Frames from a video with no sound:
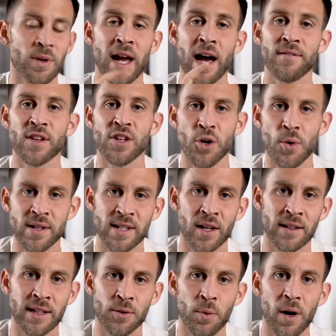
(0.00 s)
We have the
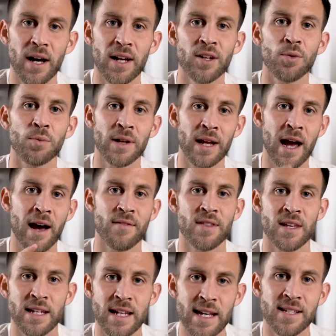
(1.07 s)
USL League One, we have
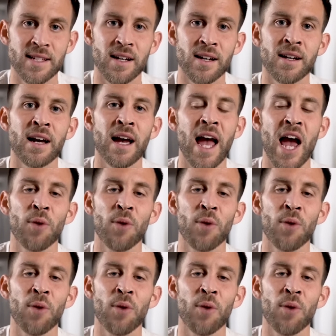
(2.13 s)
the NISA,